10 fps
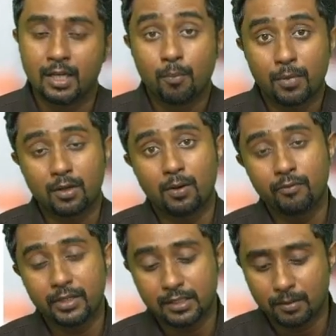But on
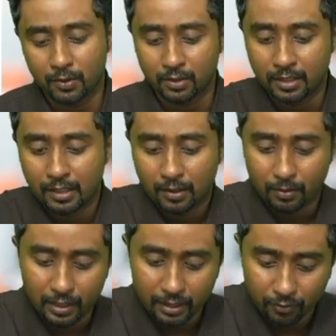which amount?
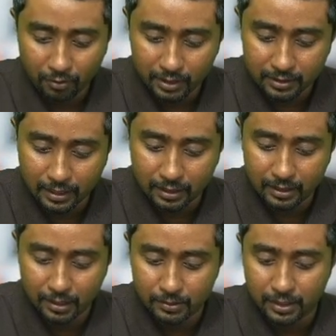Only for this
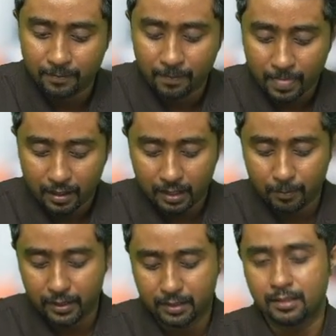10,000
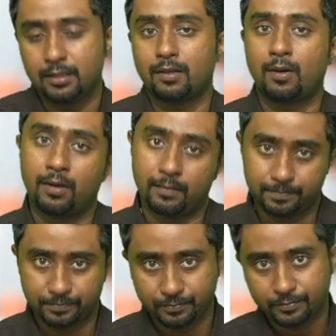depreciation is wrong.
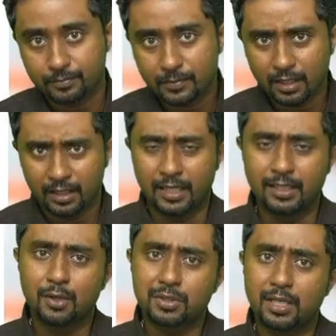
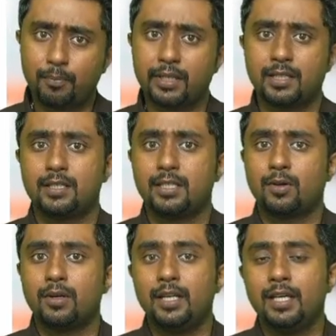10,000 depreciation is
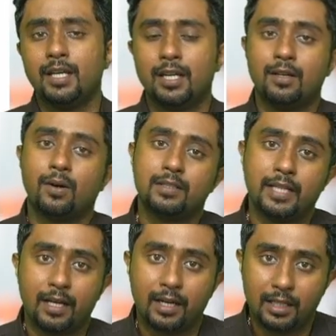only not
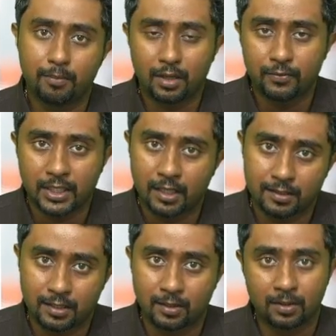there in the profit and
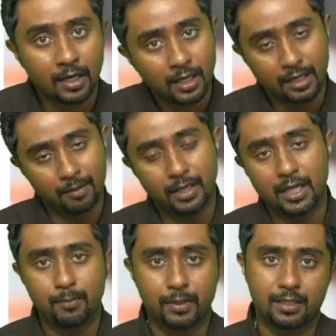loss account. Remaining
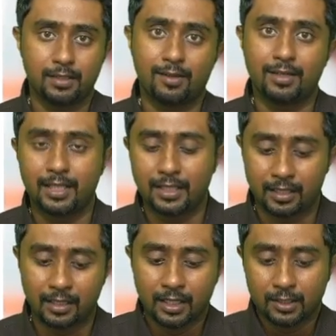depreciation is already
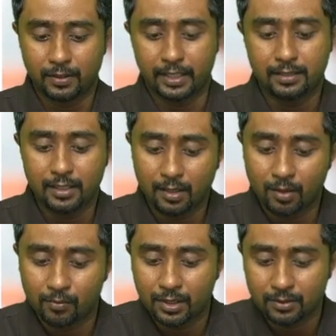there. So next year
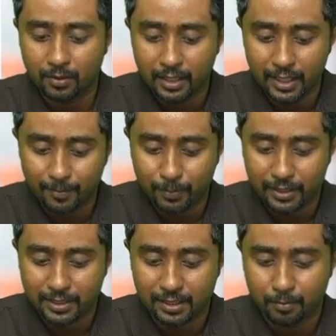onwards, only
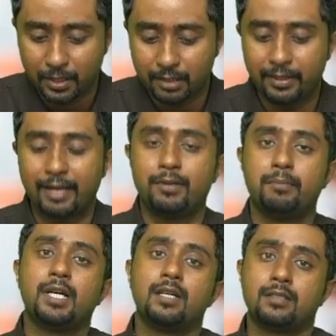depreciation part we have to
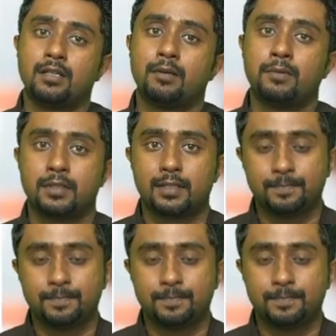be concerned about.